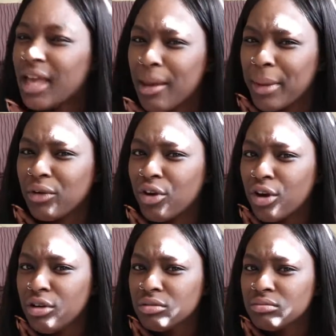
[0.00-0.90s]
Am I
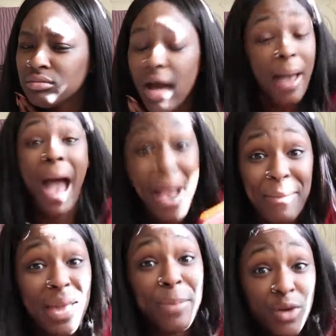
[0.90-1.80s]
wrong? I
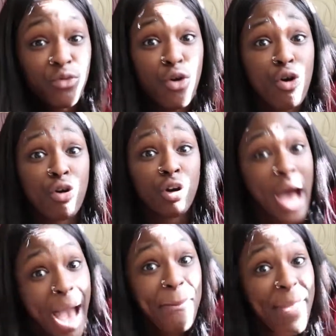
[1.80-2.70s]
may be wrong,
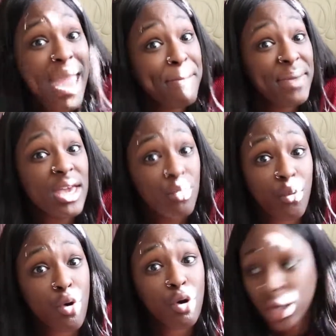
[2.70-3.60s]
you
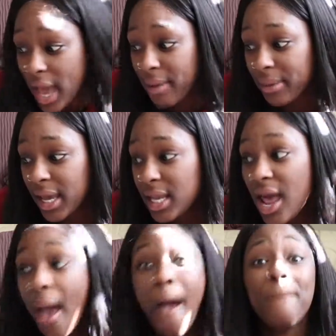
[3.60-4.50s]
know what I mean?
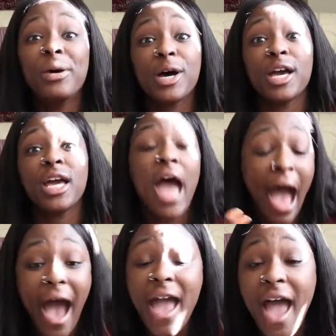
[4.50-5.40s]
But
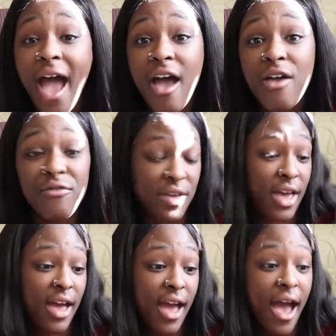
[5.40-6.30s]
I
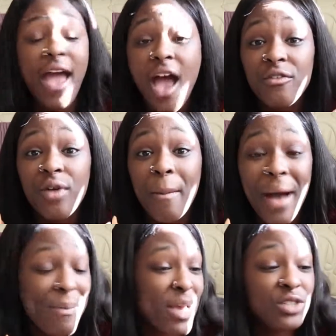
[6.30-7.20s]
have
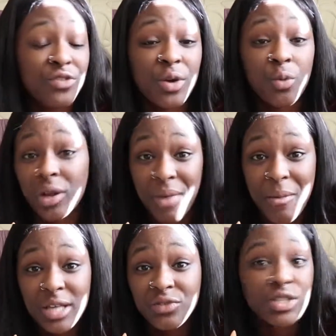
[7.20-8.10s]
my best friend, one of my
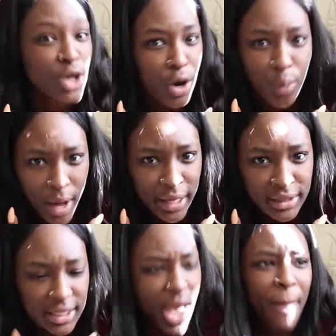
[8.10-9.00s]
best friends are
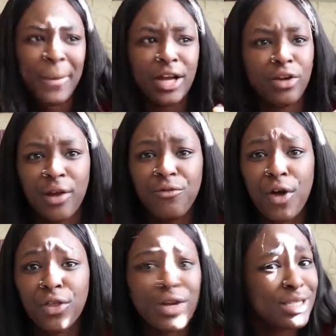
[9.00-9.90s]
white. My
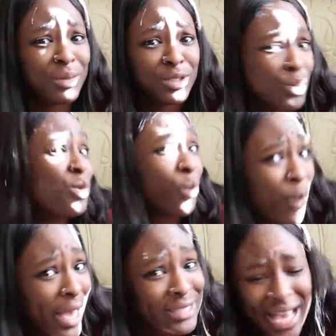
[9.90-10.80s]
grandfather is mixed with
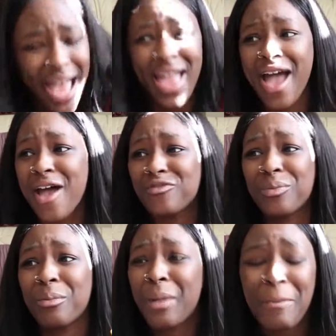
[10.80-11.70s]
white. I
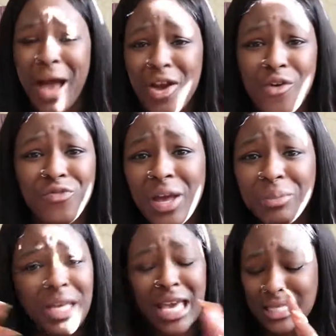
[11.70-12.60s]
have, my whole
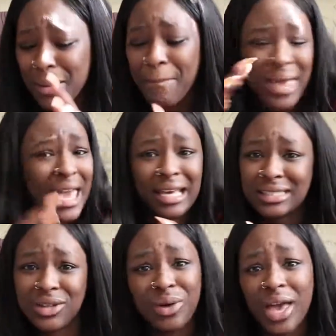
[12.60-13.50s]
family is
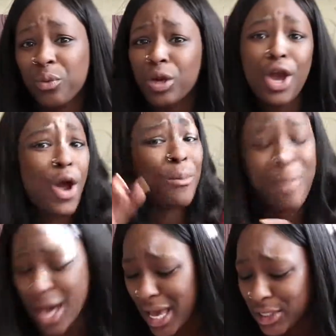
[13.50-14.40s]
mixed, okay? We are
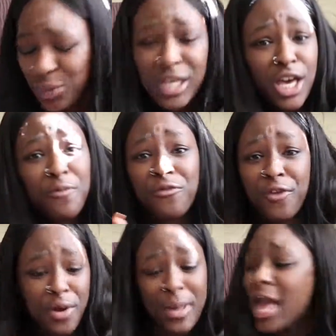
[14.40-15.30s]
mutts. We come
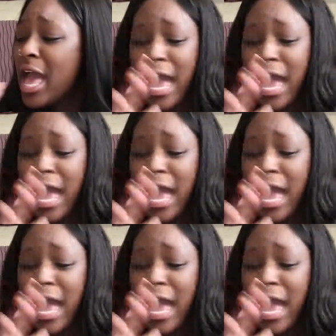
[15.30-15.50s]
from